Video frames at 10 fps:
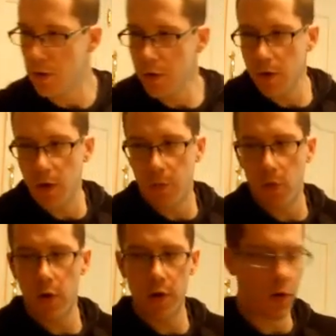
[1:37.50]
you're going to
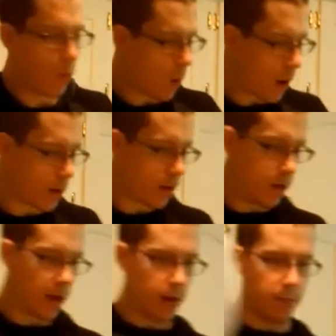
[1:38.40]
pour in your water.
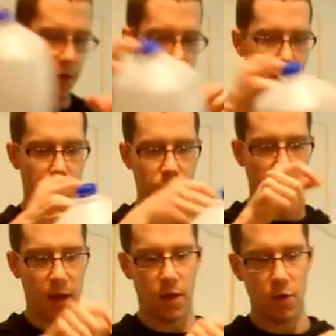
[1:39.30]
You got to make sure that